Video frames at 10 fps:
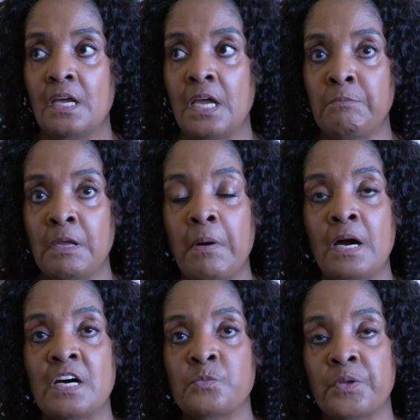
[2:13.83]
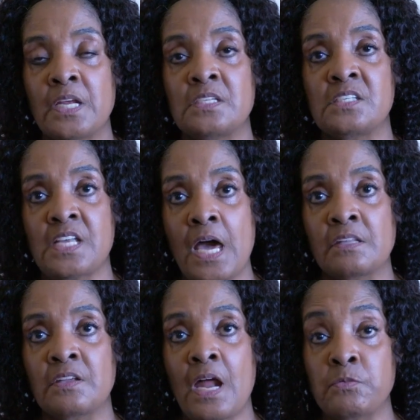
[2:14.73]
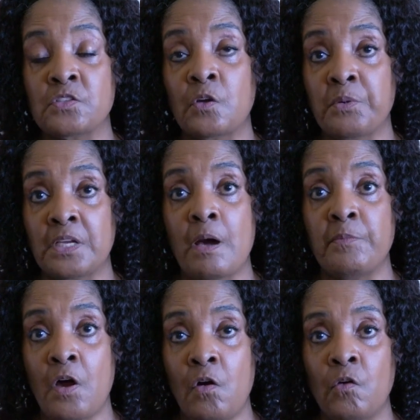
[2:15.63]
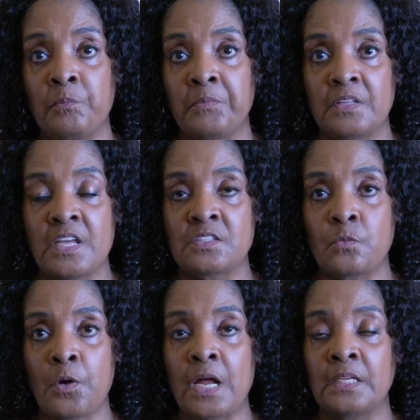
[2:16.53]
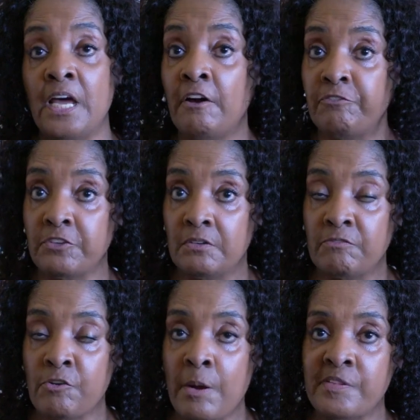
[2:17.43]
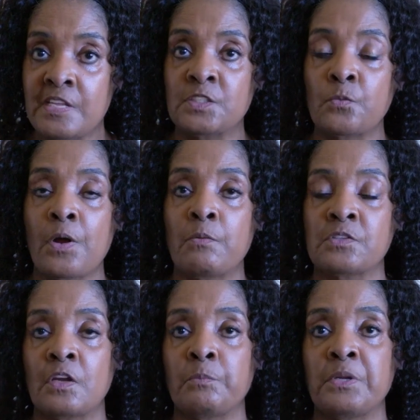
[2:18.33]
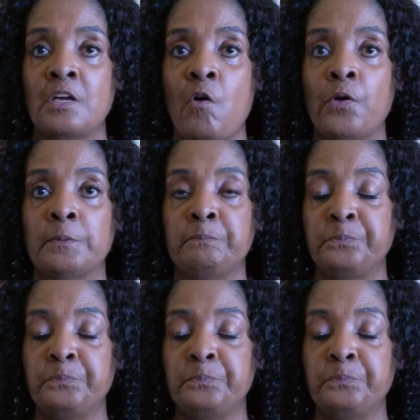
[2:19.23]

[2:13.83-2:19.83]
And me and my husband had decided that I was gonna be coming home. That's where I left from and that's where I was gonna be going.